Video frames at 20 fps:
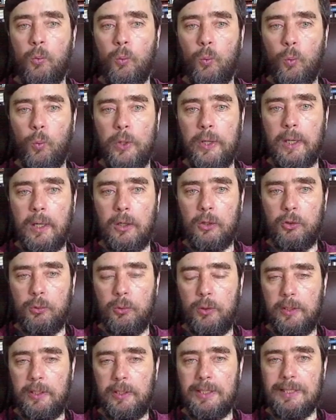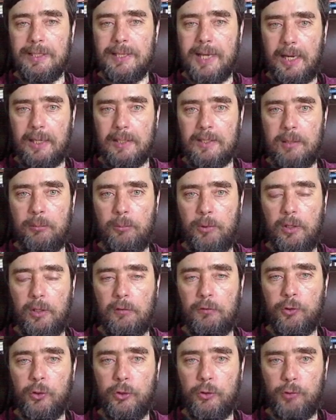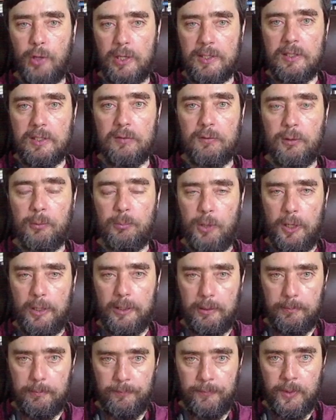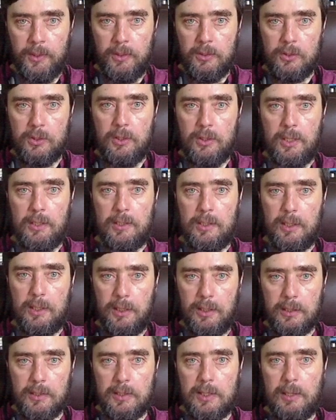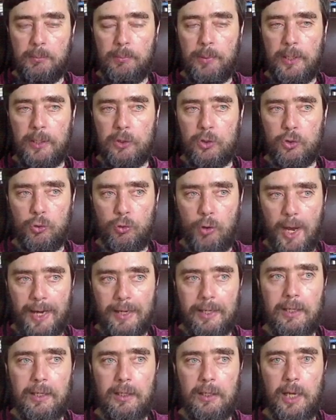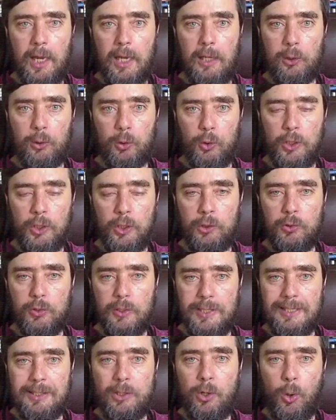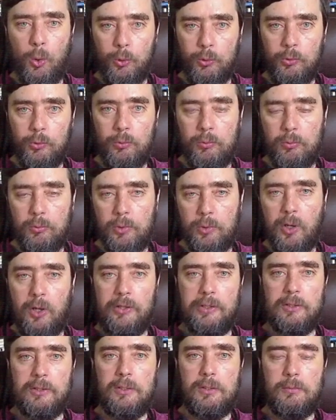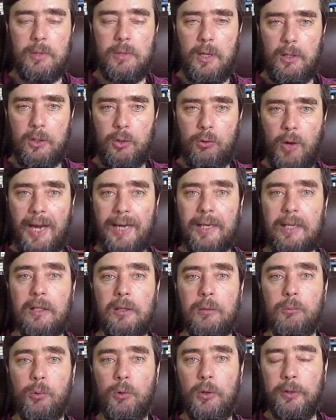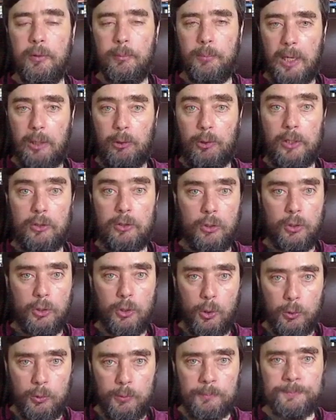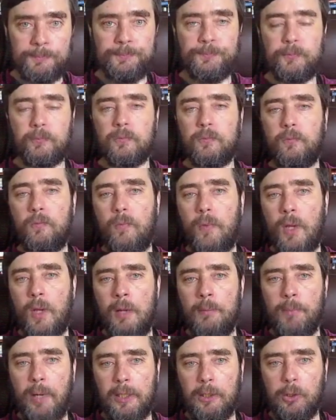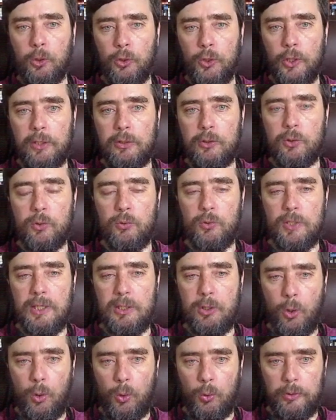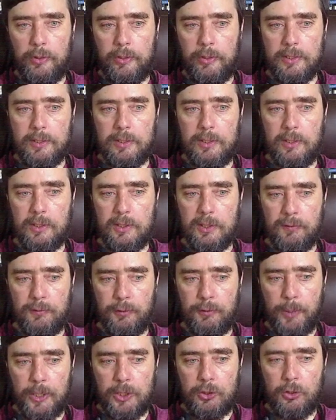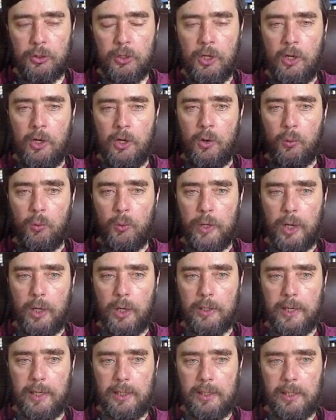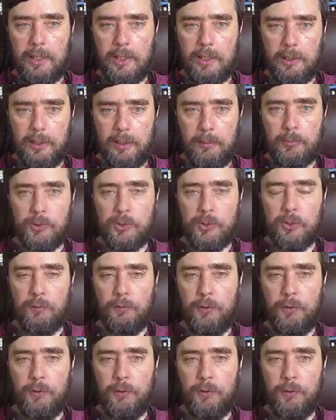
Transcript: We are doing the exact same thing for the rest of the body. Mm-hmm. So the idea is that by tracking and learning to decode, we call this uh, cracking the the bioelectric code. Mm-hmm. And by learning to decode this this information, we are getting a glimpse of